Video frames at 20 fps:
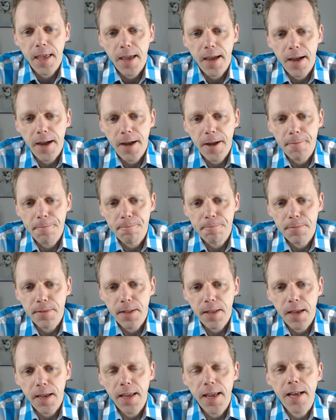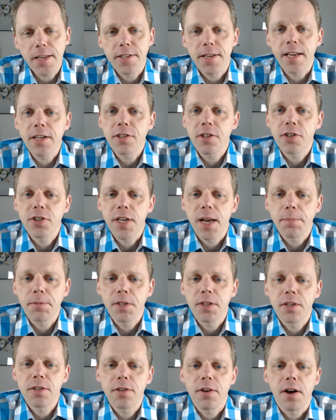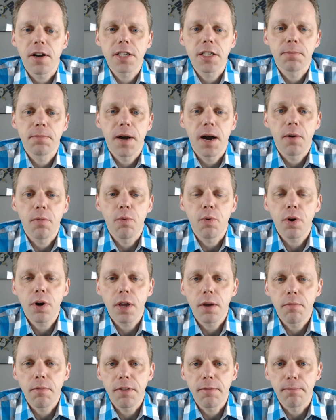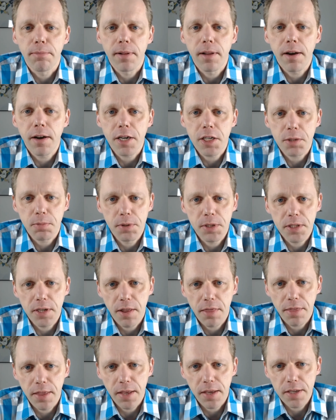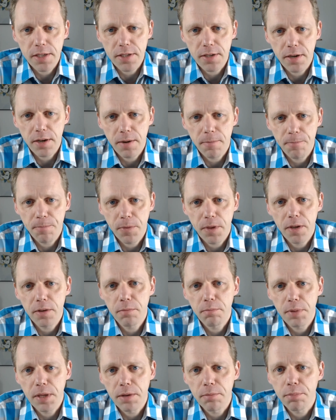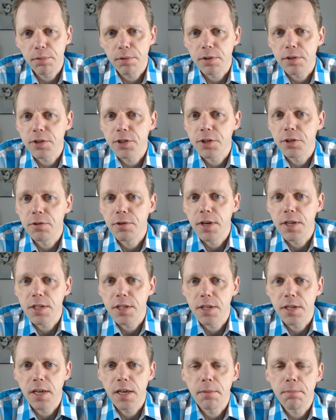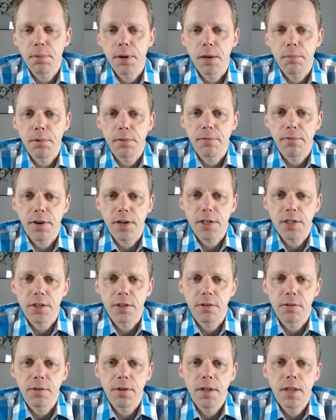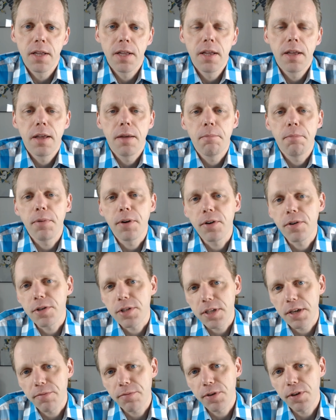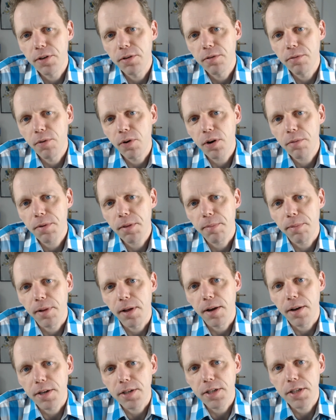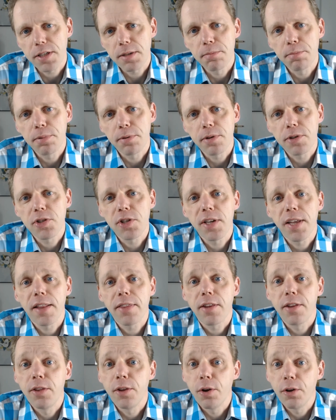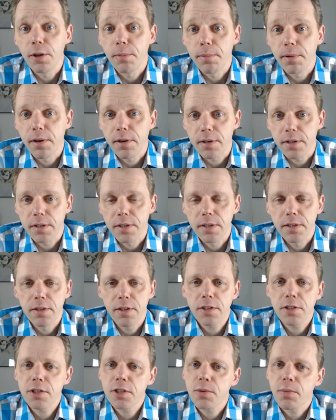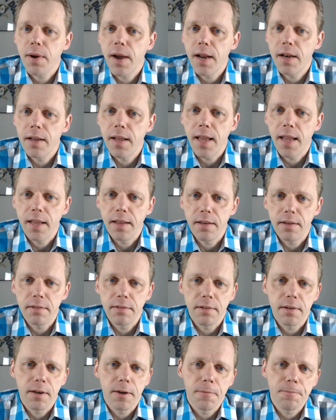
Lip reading: And he has an extra chapter that talks about working with bloggers, which I think is could be important to you as an independent professional. Because if you work with bloggers, it's important to get to know the blogger. Not just write a